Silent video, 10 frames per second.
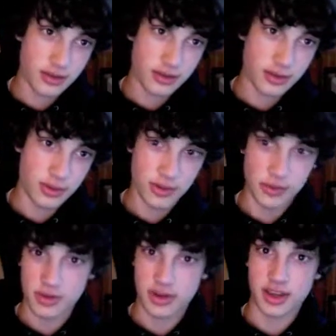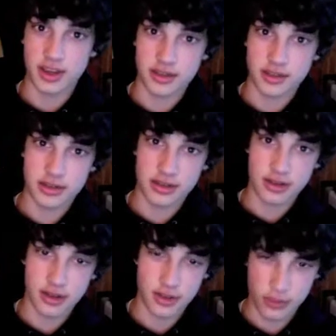or communicate.
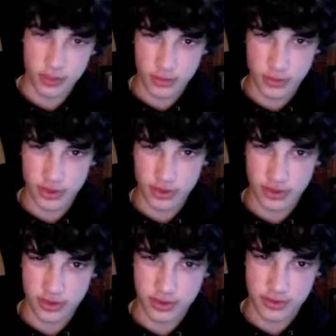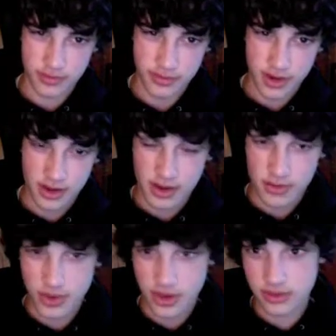Either one works.
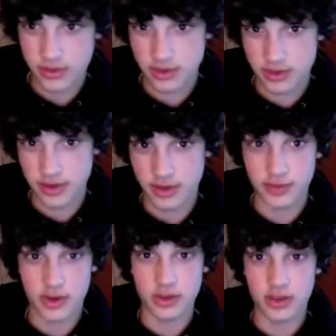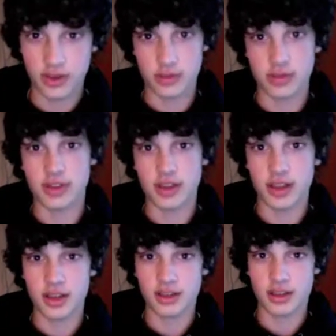But since I forgot the other ones I
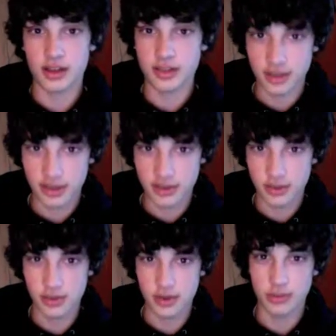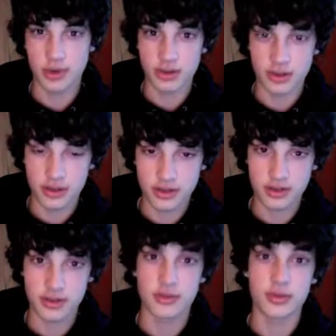asked, I decided to do it on boxing
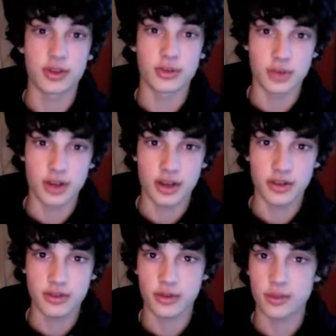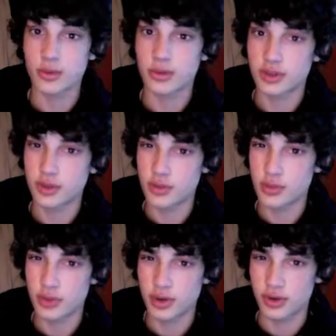since I haven't done one else, so I'm doing a
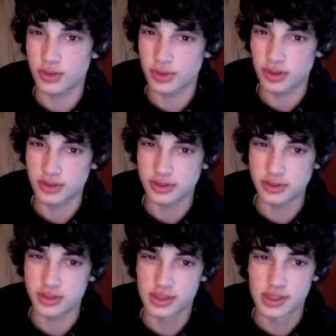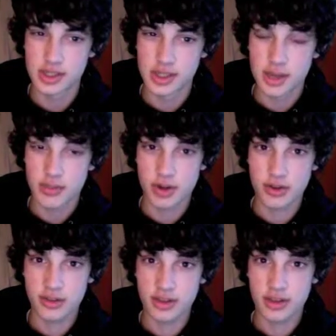two-part one.
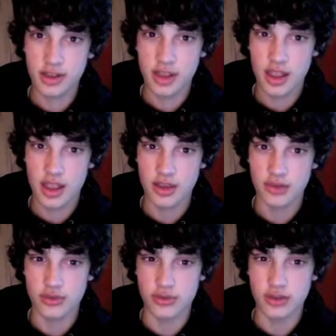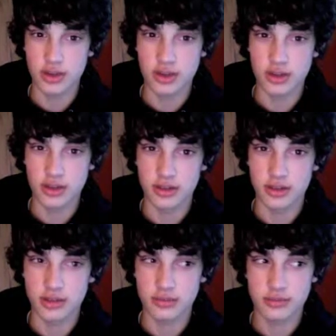Boxing and
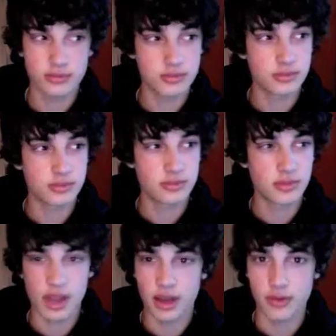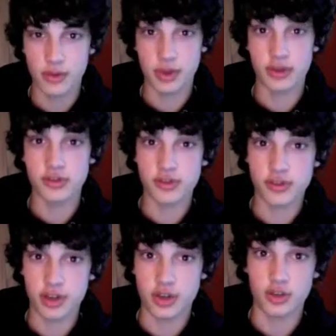trees. Never punch a
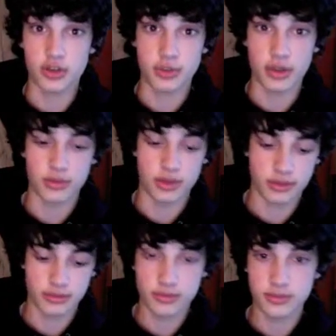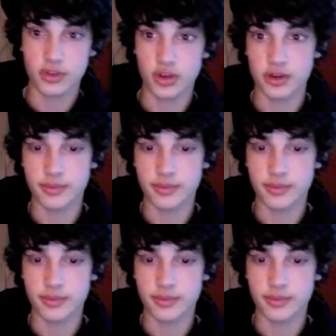tree, it hurts, by the way. Sorry.